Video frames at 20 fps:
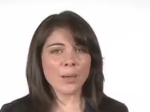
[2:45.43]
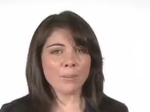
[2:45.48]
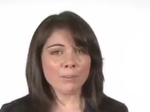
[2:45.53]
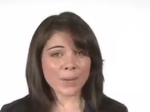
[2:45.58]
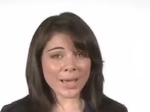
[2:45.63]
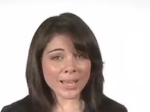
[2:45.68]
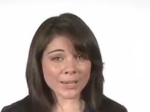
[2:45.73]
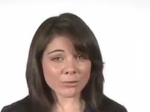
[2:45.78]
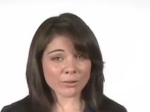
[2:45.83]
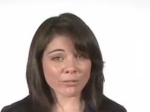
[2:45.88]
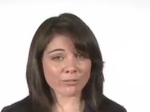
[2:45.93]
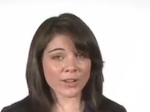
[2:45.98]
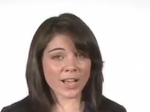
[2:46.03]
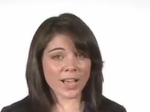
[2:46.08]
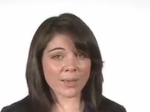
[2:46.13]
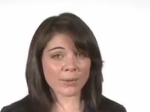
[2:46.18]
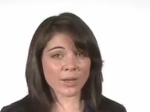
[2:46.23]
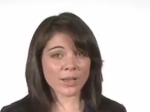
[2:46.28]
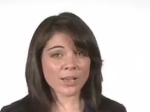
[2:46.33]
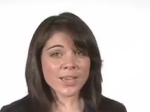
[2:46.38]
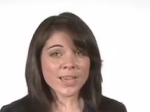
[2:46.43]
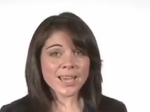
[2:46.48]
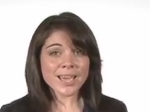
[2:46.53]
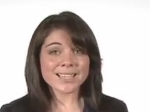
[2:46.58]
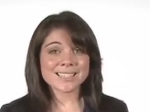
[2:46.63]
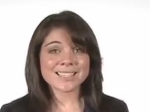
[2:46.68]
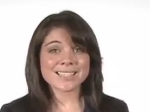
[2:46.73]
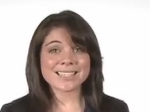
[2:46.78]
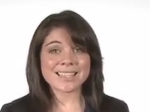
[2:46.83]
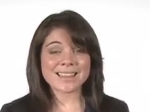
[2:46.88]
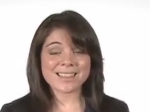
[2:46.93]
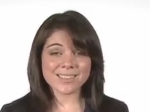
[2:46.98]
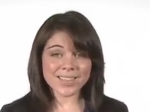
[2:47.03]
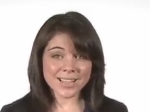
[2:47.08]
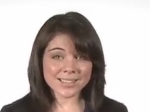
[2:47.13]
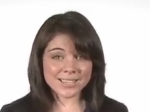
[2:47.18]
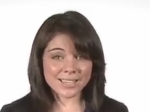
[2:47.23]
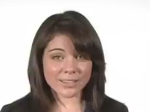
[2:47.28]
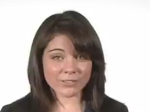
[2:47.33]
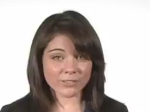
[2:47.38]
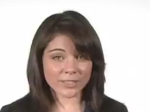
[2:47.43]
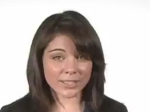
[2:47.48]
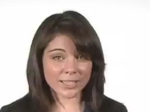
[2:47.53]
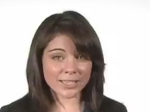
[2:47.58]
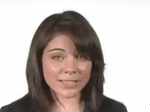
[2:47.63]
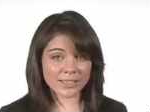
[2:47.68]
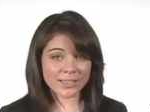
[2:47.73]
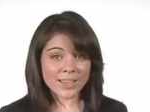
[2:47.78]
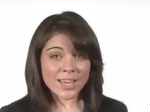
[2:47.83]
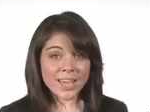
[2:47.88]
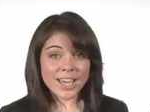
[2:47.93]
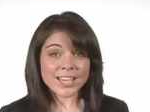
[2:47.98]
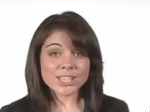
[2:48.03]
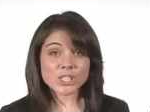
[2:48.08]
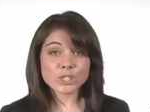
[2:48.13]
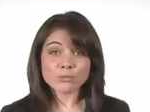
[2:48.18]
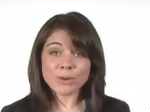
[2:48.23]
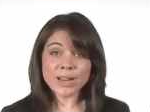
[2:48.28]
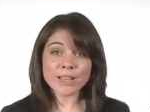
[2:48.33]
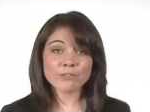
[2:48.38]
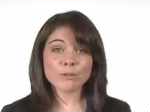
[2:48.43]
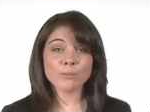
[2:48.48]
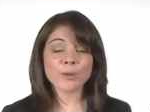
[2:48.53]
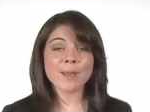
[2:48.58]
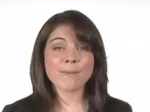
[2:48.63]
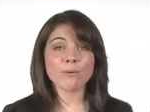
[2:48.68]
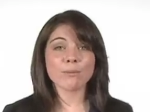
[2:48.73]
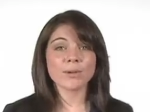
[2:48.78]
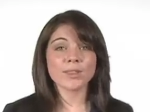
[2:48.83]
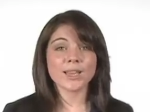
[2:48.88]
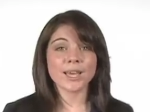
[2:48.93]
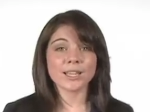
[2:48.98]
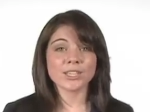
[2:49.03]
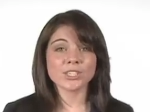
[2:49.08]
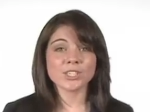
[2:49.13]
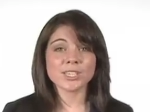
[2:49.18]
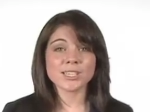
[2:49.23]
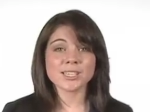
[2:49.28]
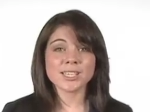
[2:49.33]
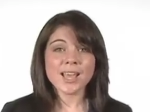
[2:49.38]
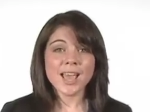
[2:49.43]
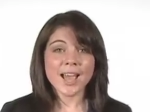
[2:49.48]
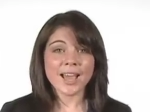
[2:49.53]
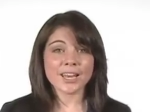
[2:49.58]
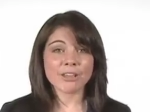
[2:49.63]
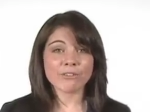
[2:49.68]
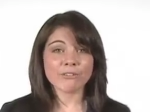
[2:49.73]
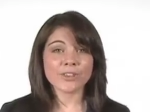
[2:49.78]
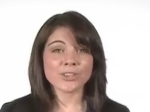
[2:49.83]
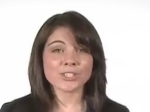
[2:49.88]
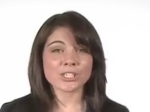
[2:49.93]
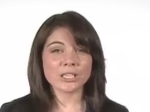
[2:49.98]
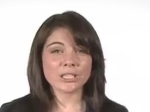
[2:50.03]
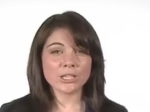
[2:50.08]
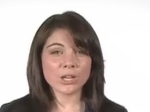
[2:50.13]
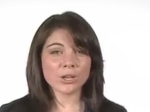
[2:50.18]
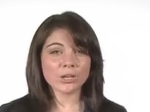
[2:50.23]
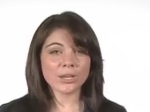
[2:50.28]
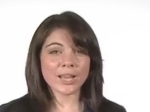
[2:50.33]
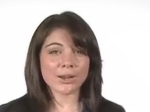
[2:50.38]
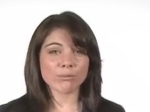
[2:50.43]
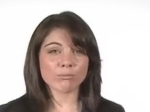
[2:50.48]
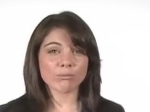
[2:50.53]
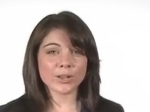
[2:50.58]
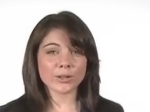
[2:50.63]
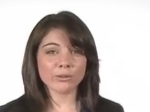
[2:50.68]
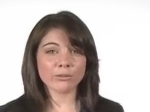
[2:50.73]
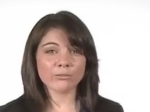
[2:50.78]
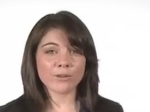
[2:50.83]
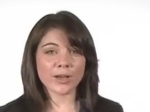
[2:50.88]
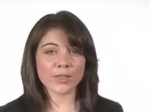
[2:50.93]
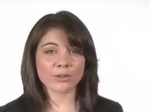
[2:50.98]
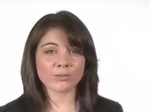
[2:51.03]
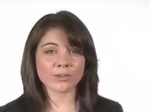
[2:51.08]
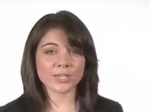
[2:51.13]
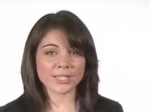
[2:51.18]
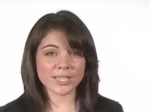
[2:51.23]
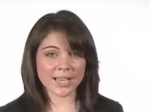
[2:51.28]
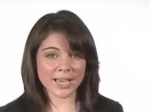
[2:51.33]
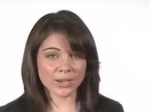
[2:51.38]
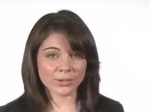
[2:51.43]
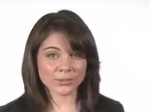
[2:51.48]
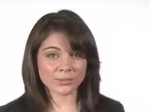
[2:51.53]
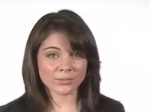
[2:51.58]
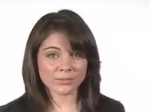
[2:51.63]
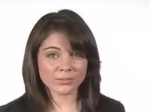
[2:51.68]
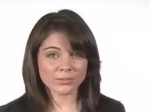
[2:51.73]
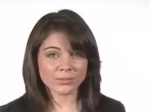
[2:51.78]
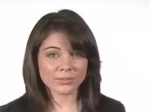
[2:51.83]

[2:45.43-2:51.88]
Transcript: Microfiber is a synthetic filling. It's great for people with allergies and it feels a lot like real feather and down.